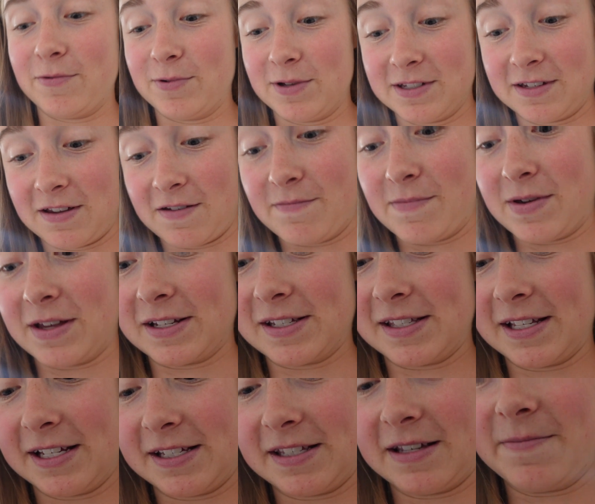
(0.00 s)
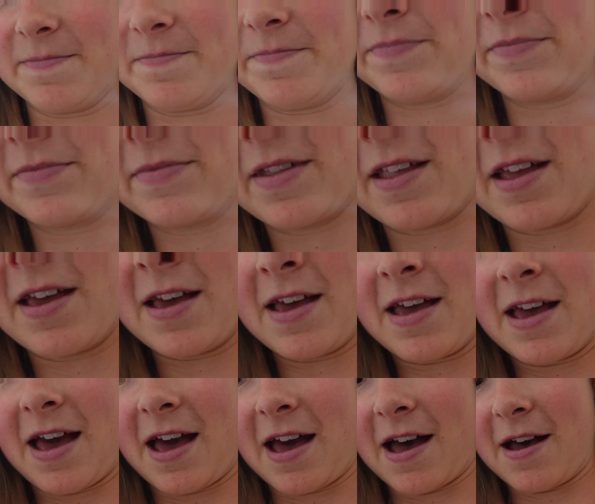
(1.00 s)
once I mix this in.
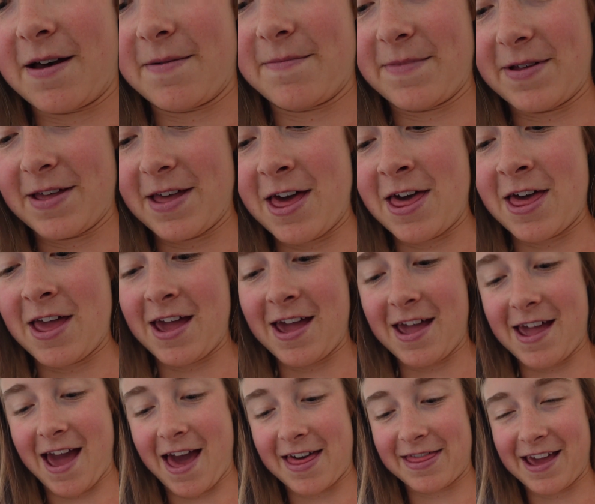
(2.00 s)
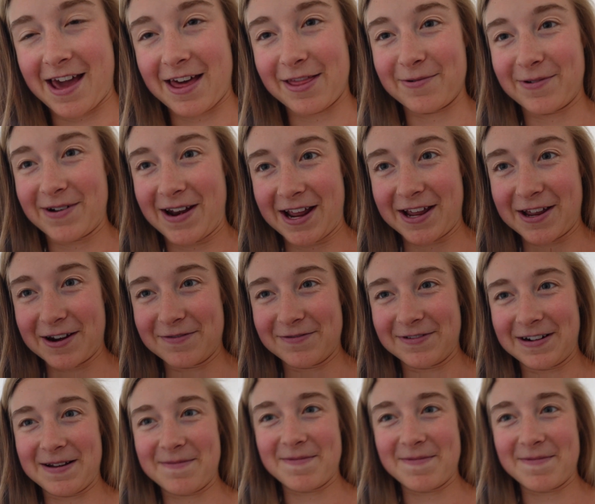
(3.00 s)
Yeah, the other one I couldn't really